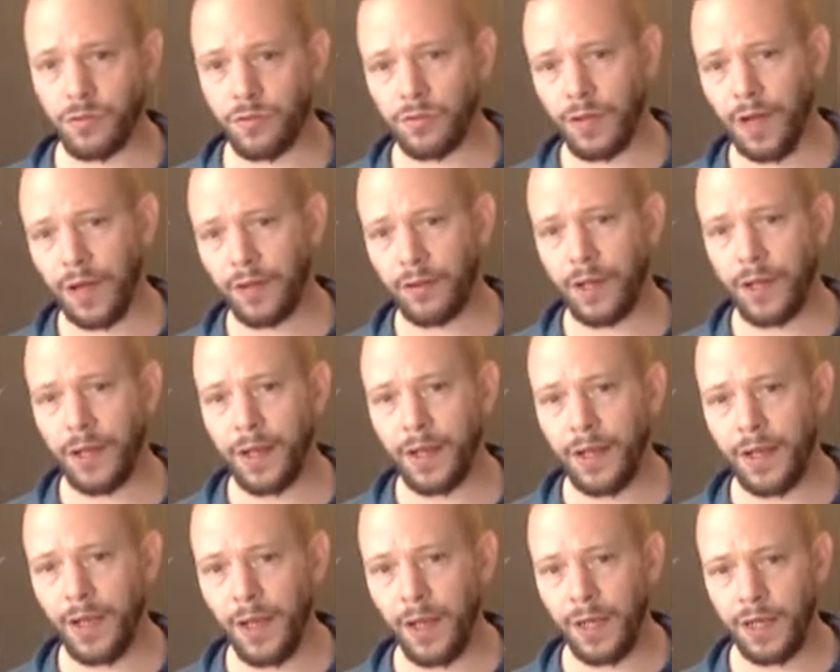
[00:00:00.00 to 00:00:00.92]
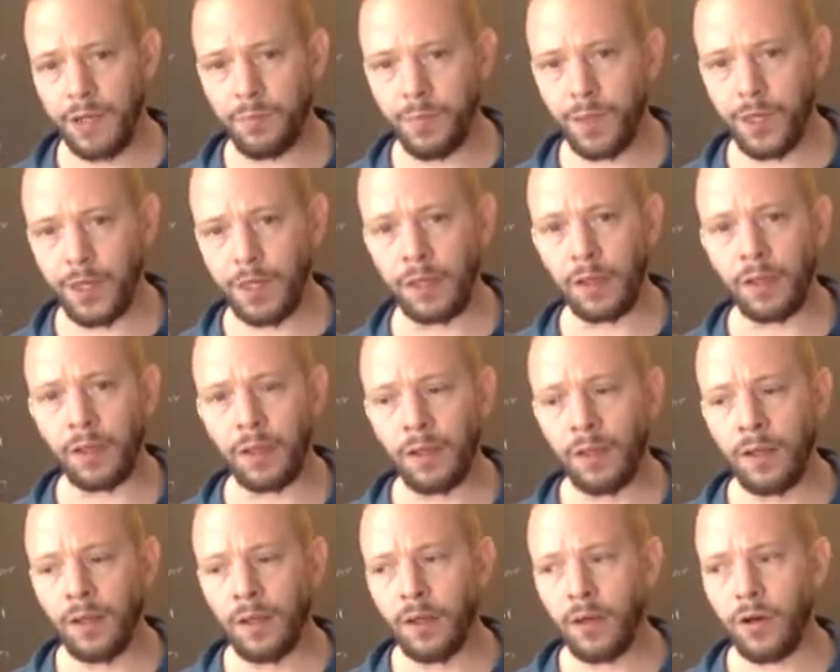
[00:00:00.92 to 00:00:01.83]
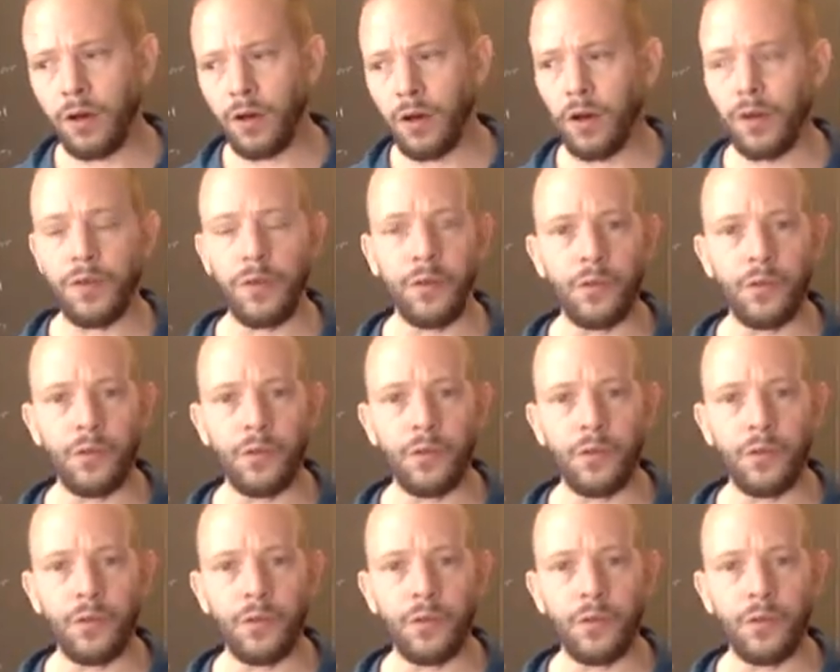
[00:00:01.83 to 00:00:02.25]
Do not let anybody on